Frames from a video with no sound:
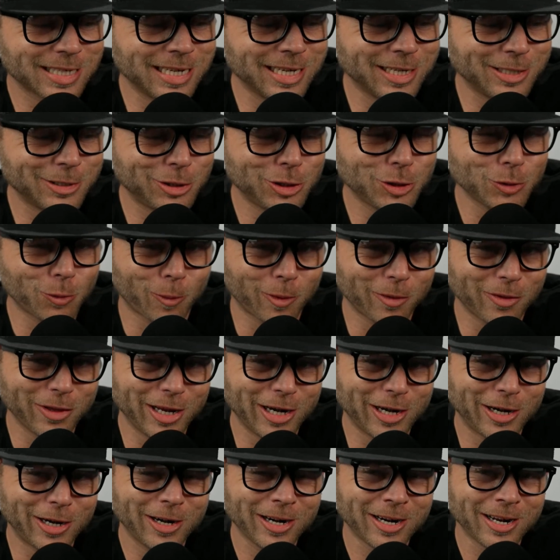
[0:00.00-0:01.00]
short
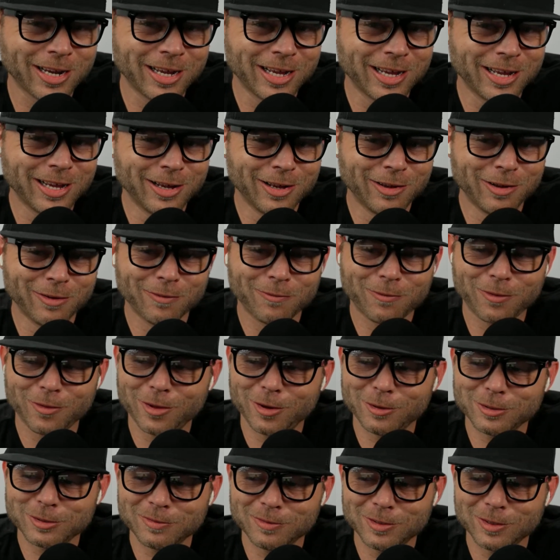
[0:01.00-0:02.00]
there. For
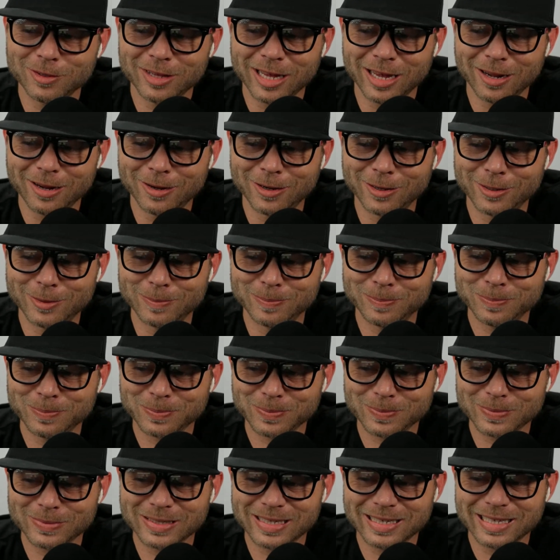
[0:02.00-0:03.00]
those of you that
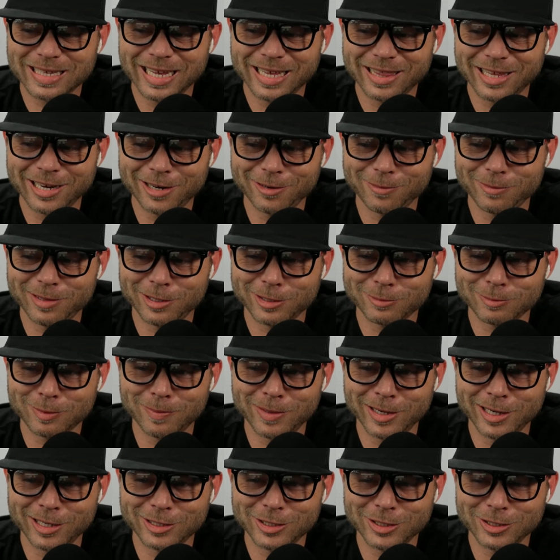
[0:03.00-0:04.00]
there's my
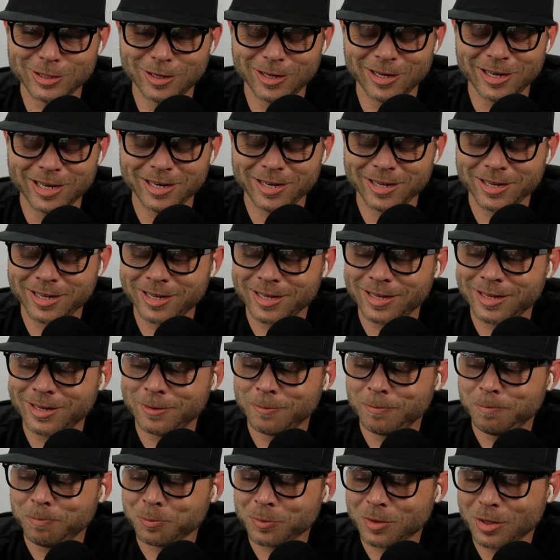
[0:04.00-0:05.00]
man John.
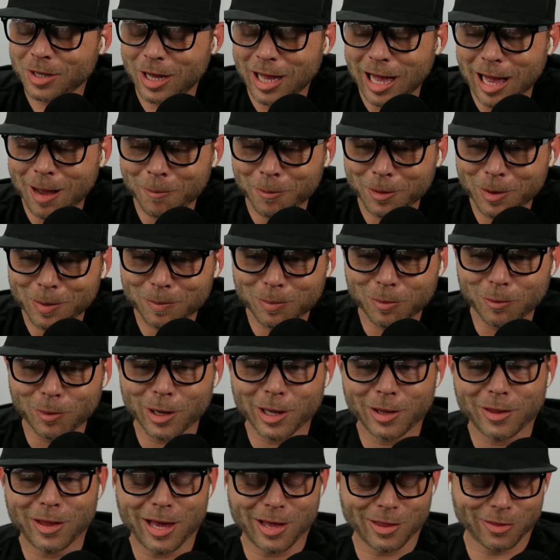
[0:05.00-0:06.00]
I'm going to
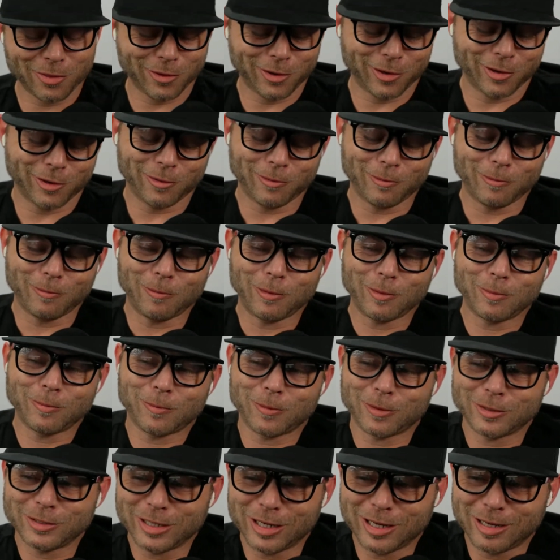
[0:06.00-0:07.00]
play that thing one
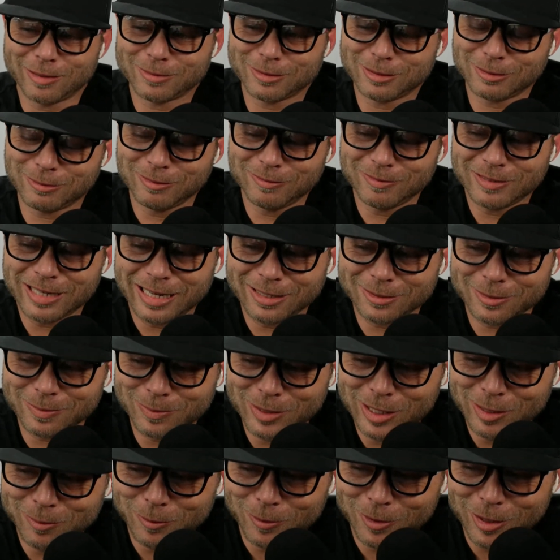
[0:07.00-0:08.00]
more time since we've got some
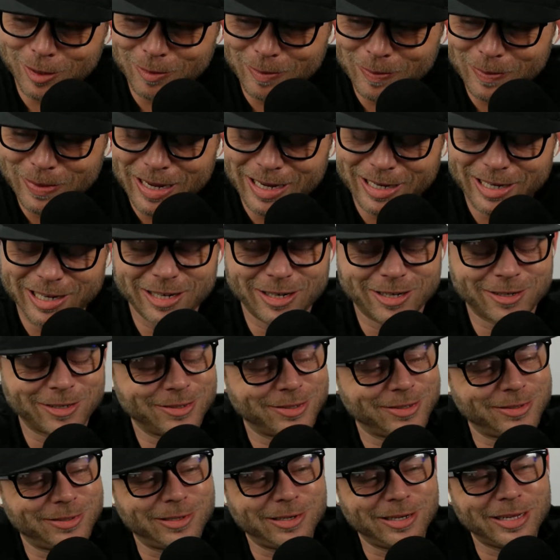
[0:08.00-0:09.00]
people coming back in here,
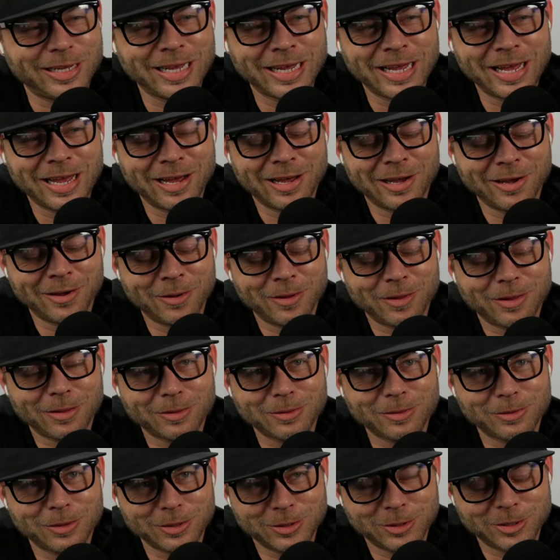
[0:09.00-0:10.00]
because
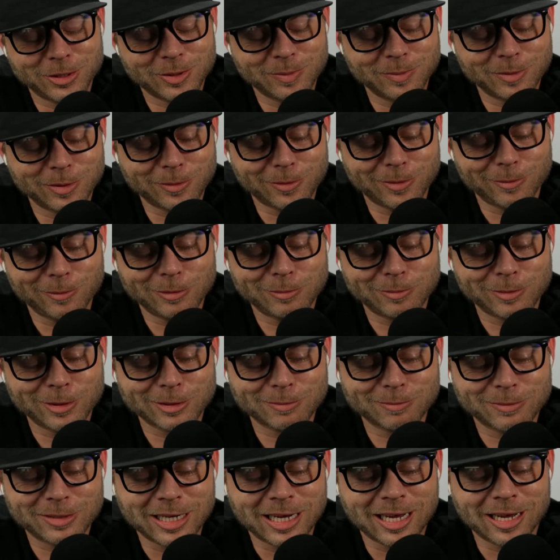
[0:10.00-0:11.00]
legitimately we spent
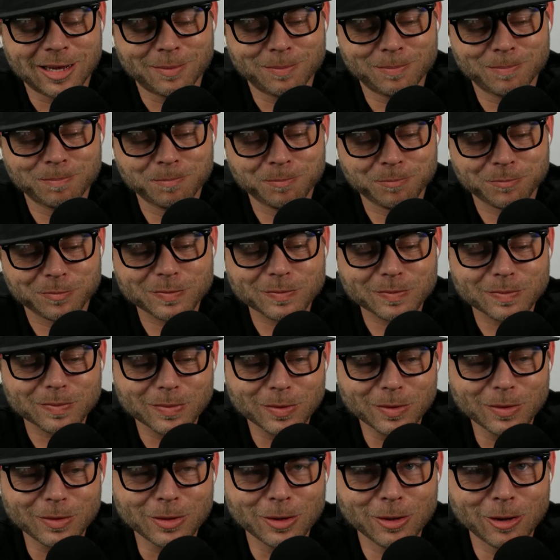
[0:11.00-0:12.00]
some time
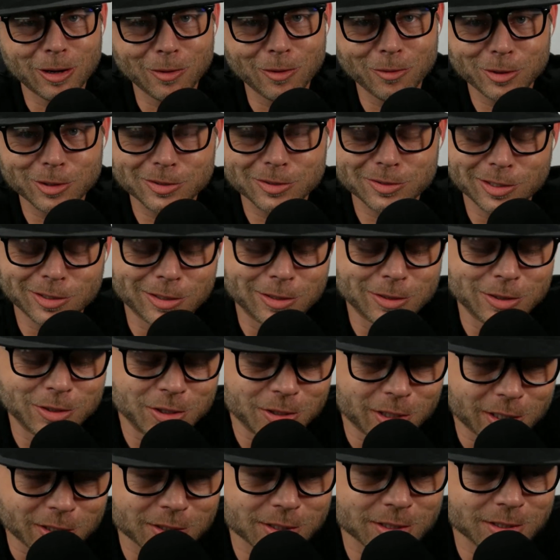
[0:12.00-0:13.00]
on this thing
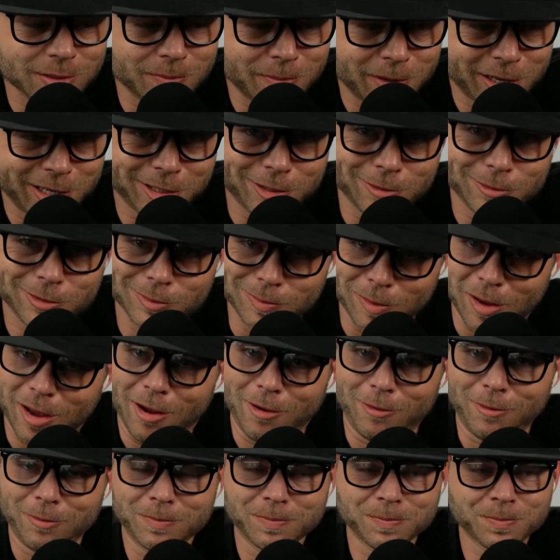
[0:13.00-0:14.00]
just to make you smile